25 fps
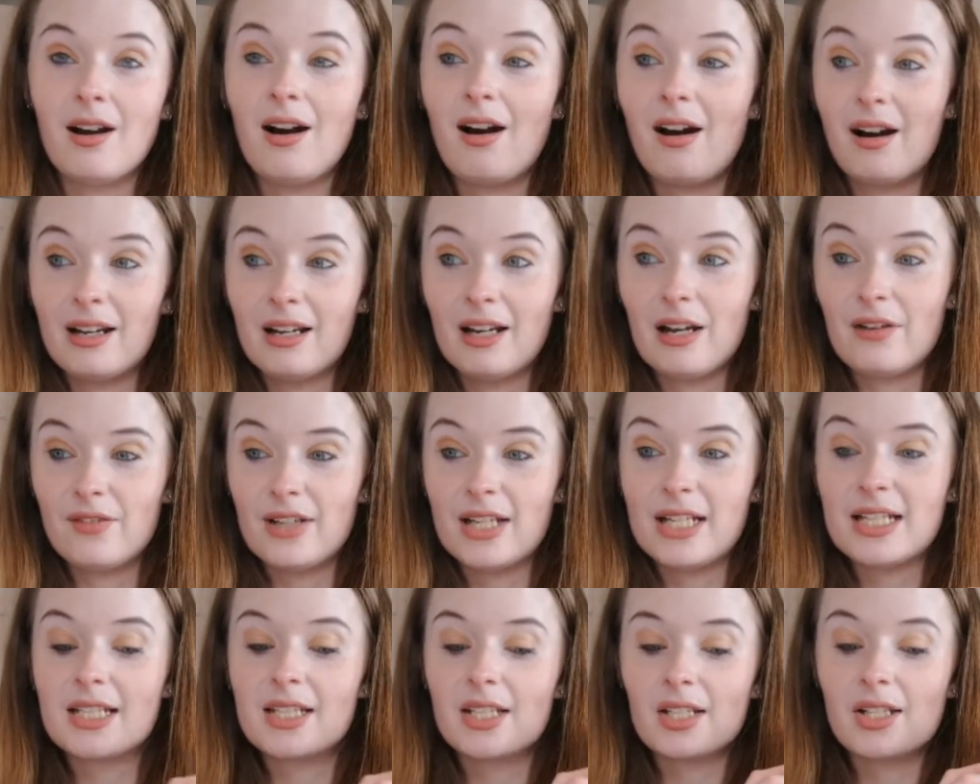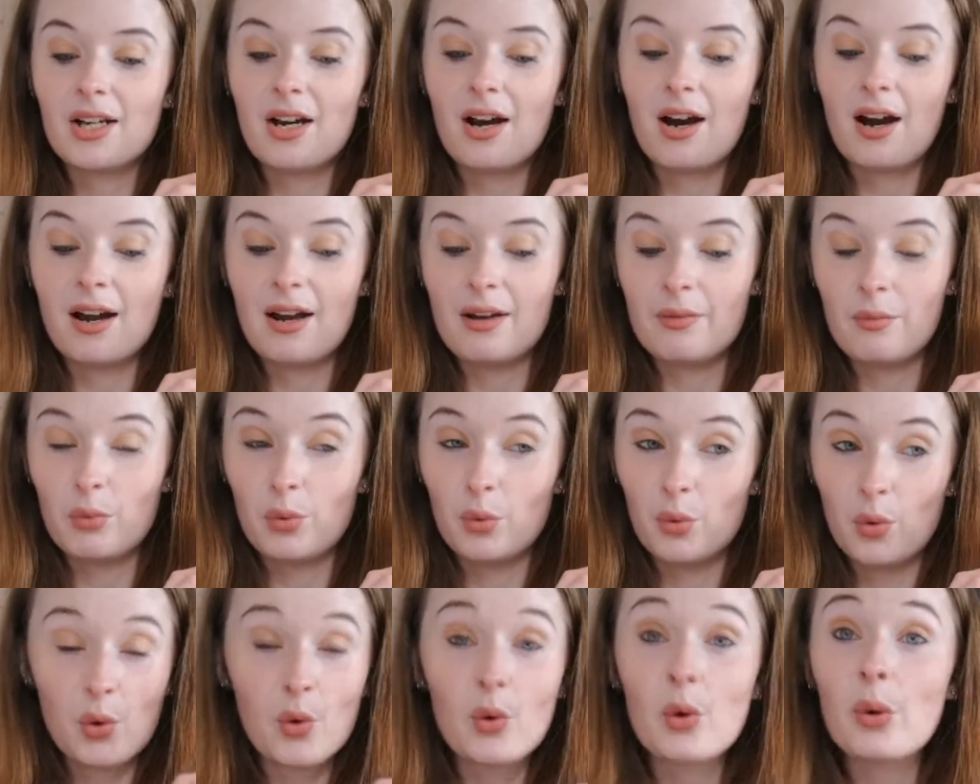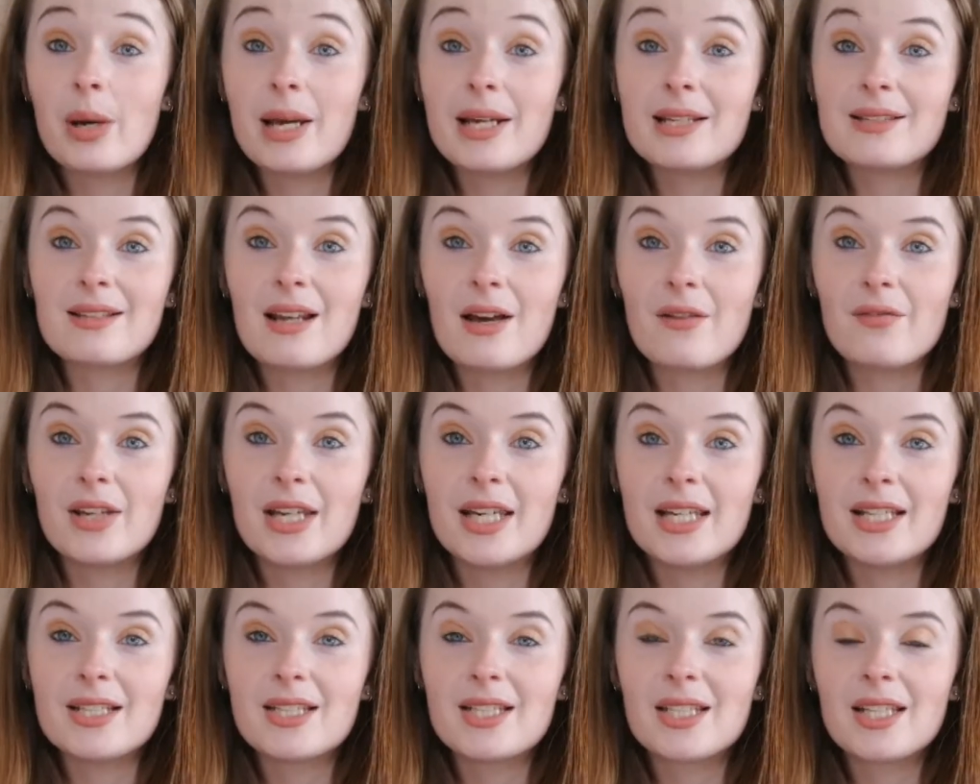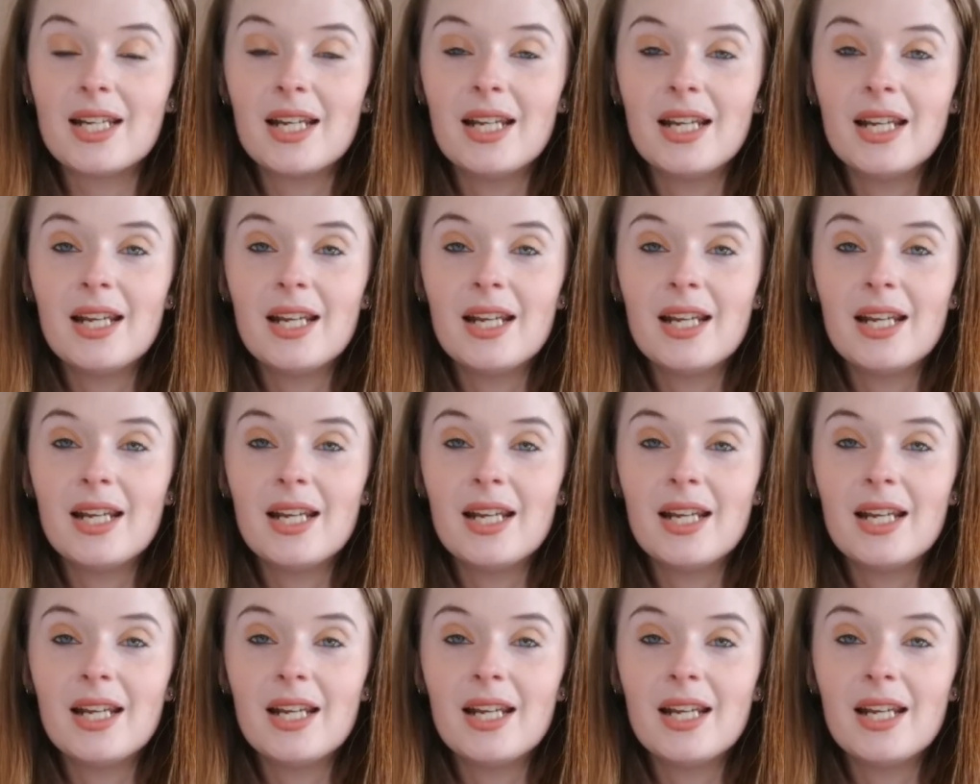I love it. I will always love it.